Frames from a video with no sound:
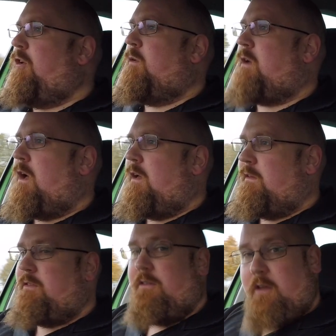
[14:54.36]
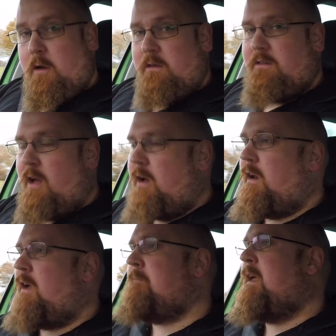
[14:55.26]
cars, the Skoda
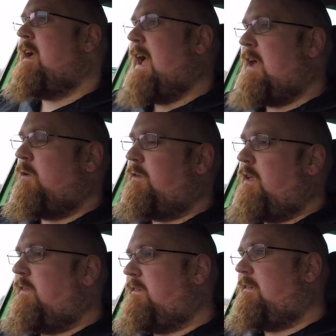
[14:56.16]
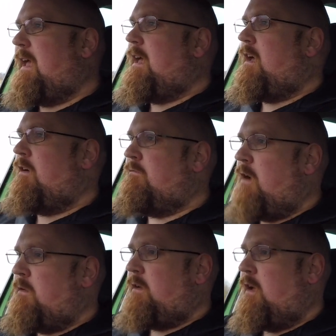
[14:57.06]
Scala and also the Seat
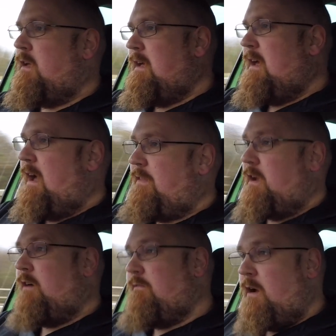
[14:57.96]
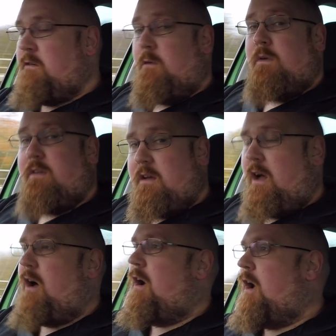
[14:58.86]
Arona. And the Arona was a
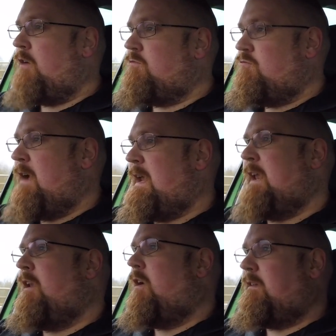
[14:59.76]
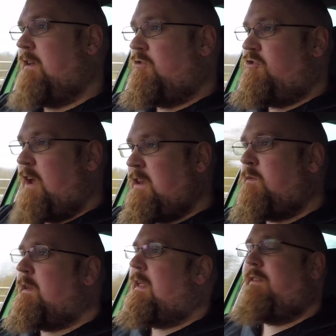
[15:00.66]
car I really liked. It
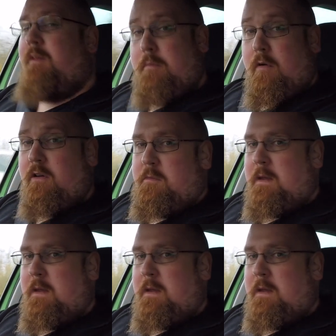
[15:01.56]
genuinely surprised me